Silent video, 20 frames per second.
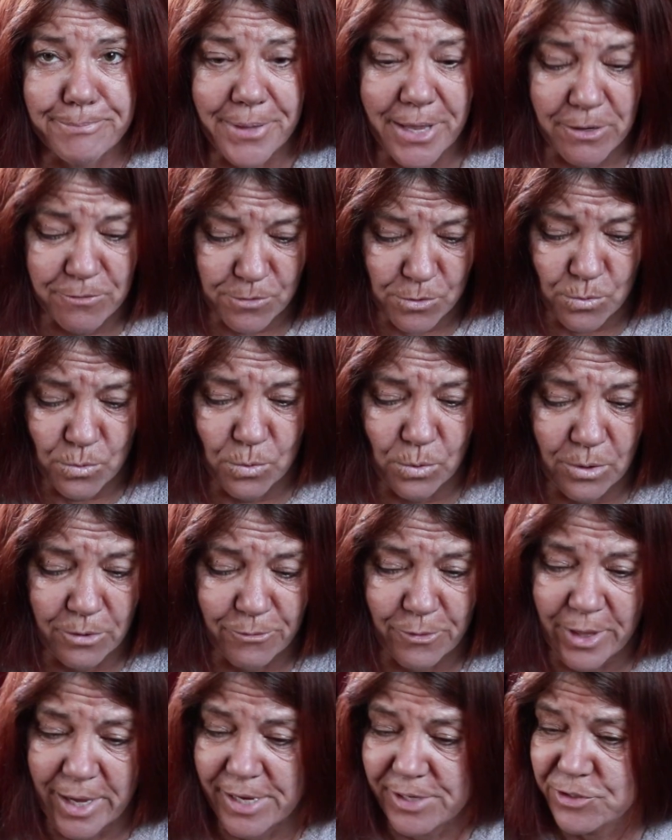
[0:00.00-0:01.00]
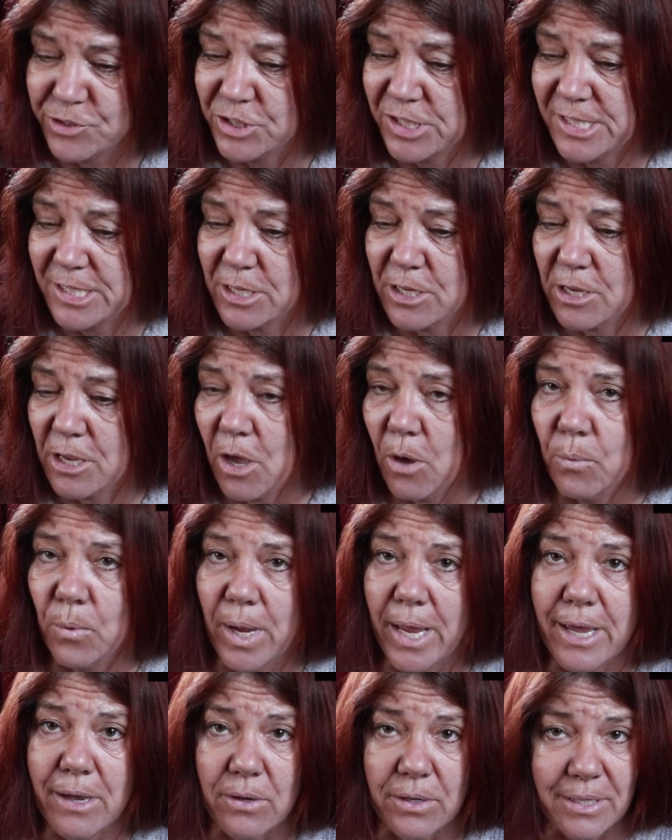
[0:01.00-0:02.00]
After all of that, just go
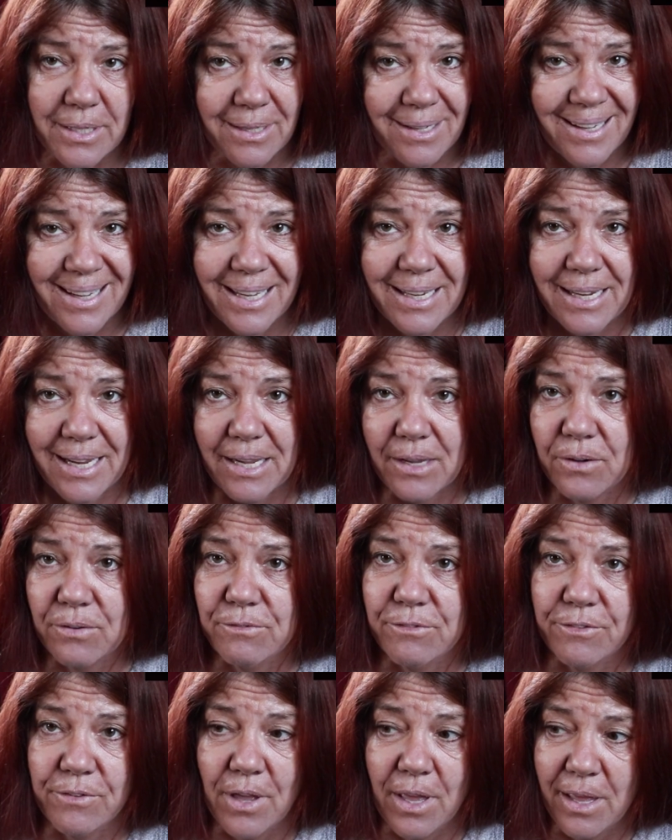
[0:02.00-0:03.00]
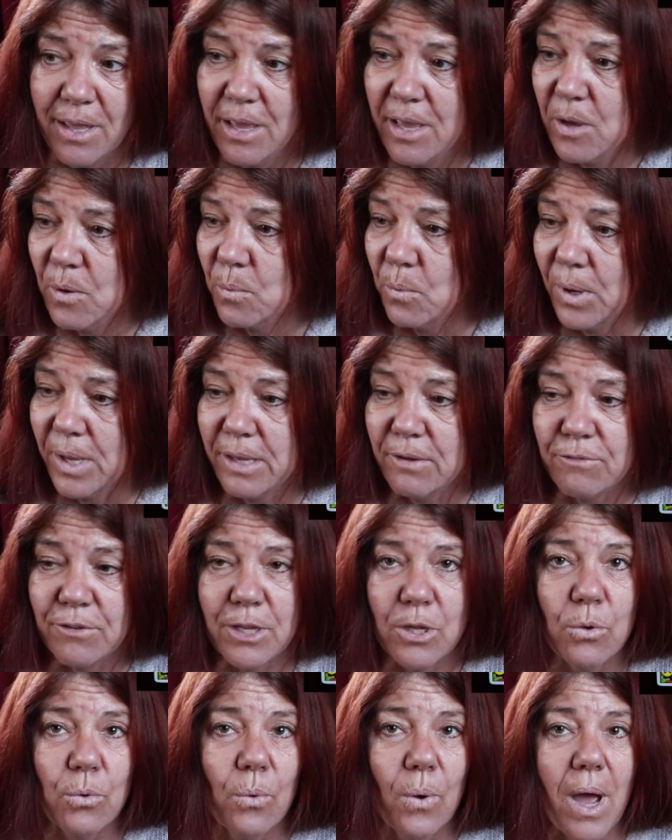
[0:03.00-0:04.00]
out, get out of wherever
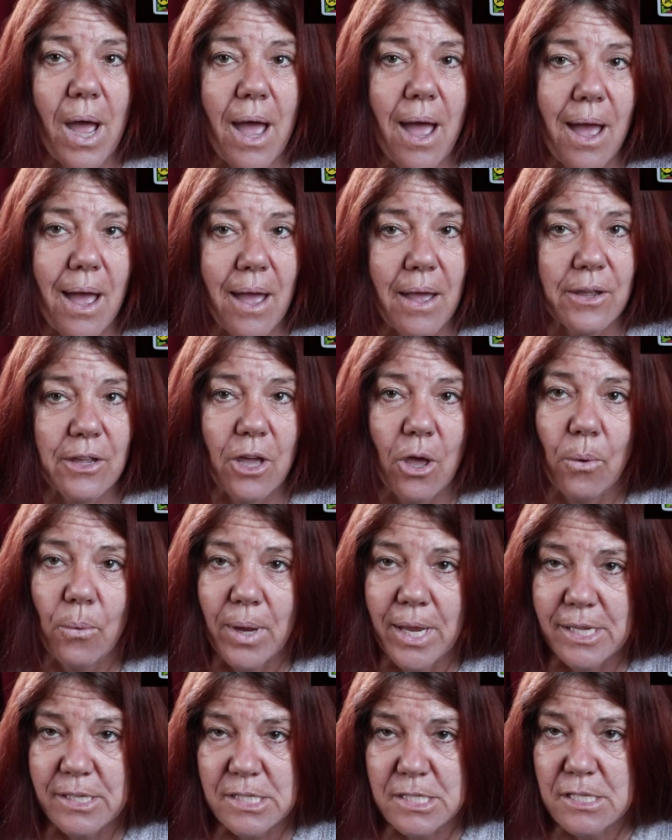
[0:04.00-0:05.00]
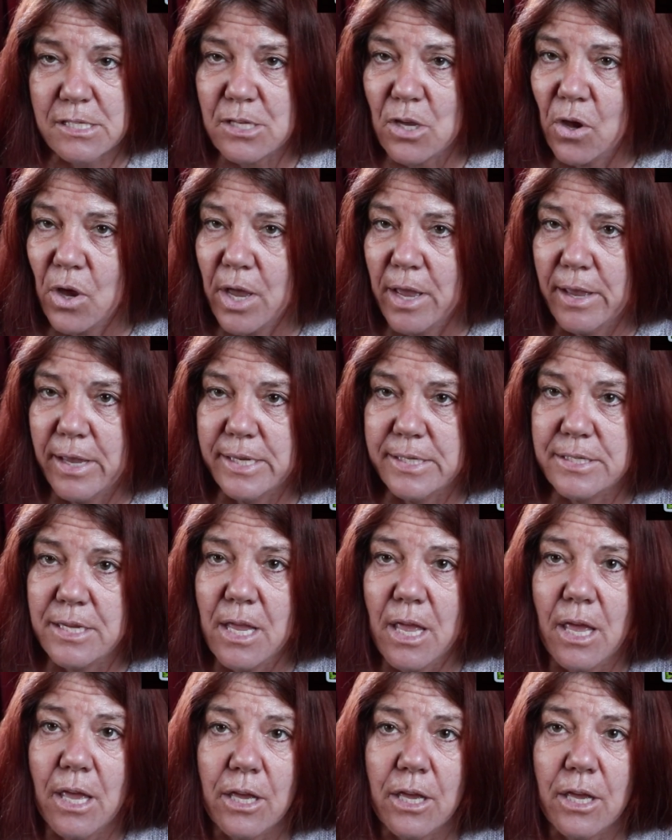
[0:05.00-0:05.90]
you are, go outside,